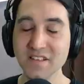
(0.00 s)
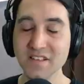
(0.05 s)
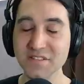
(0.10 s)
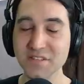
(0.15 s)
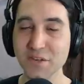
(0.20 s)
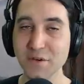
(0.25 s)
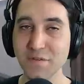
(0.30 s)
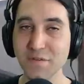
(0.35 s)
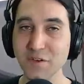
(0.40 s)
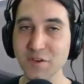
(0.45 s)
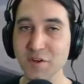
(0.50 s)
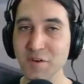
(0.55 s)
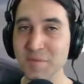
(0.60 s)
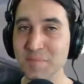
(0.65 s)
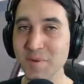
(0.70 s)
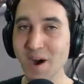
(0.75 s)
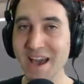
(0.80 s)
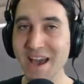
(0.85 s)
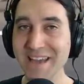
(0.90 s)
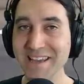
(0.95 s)
So if your
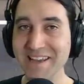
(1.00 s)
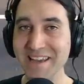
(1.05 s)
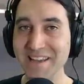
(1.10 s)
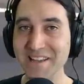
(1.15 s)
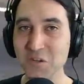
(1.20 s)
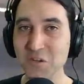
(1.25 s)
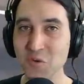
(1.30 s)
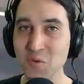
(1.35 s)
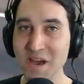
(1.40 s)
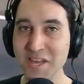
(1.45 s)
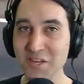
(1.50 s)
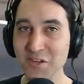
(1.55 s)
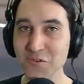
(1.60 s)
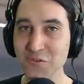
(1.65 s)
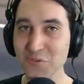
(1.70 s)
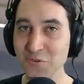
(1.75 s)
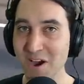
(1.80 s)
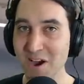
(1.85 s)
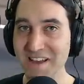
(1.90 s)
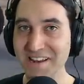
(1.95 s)
bike and the way you
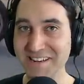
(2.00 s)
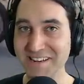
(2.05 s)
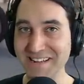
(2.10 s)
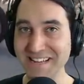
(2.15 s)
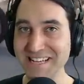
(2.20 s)
ride it